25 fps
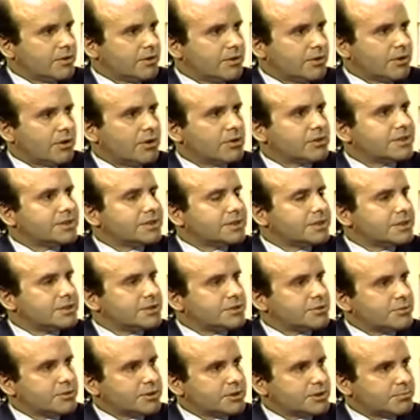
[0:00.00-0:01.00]
called a
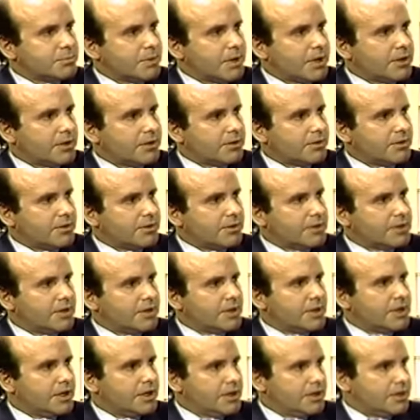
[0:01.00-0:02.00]
tissue expander,
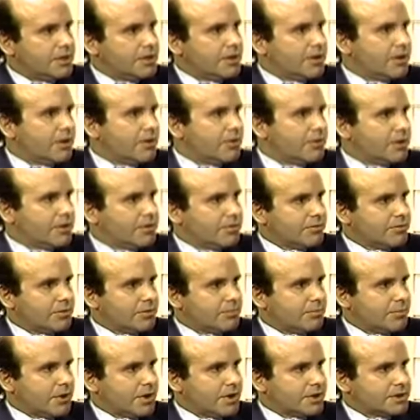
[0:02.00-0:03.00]
in the area of the
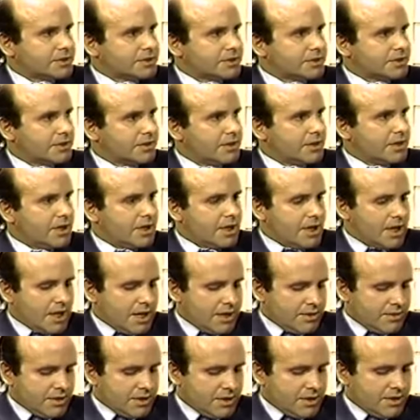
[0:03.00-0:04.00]
breast,
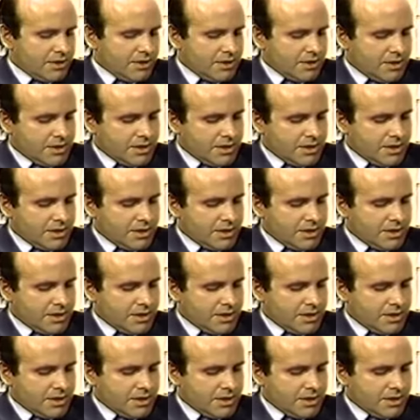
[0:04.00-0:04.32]
and then